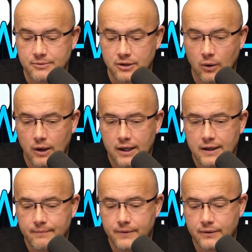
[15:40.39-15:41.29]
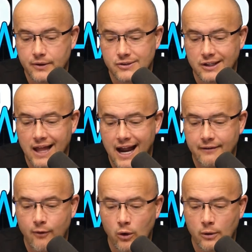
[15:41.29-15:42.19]
So there's a lot
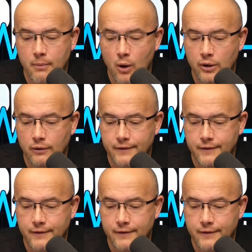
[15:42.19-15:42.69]
of hormonal